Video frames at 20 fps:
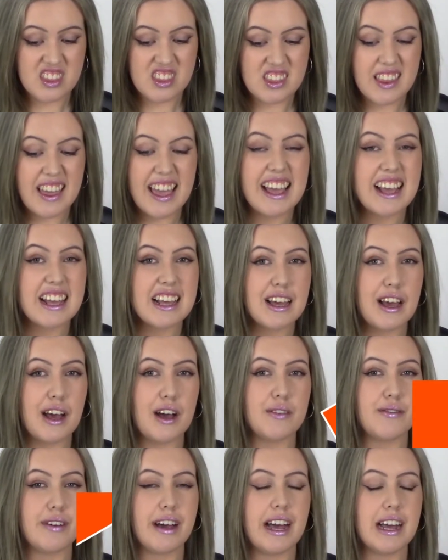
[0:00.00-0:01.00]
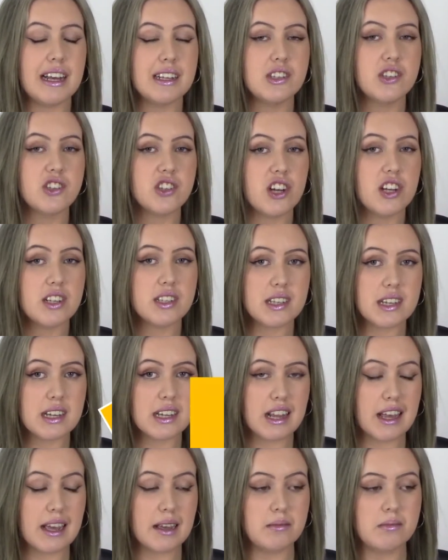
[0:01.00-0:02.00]
They have had certain
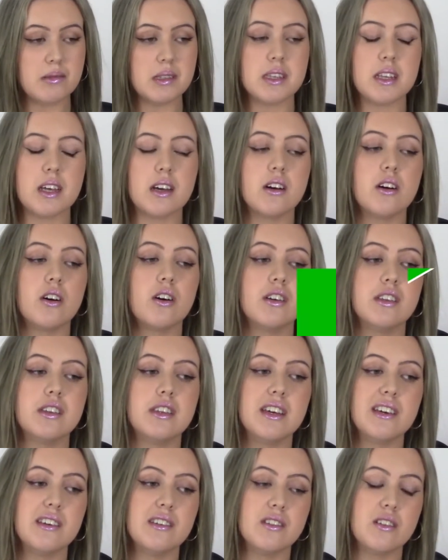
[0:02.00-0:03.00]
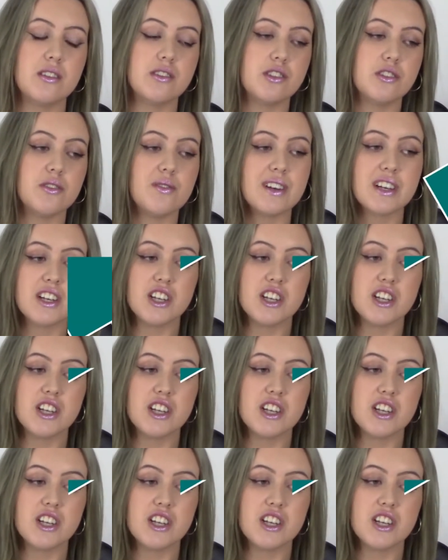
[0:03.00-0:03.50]
claims that all they are doing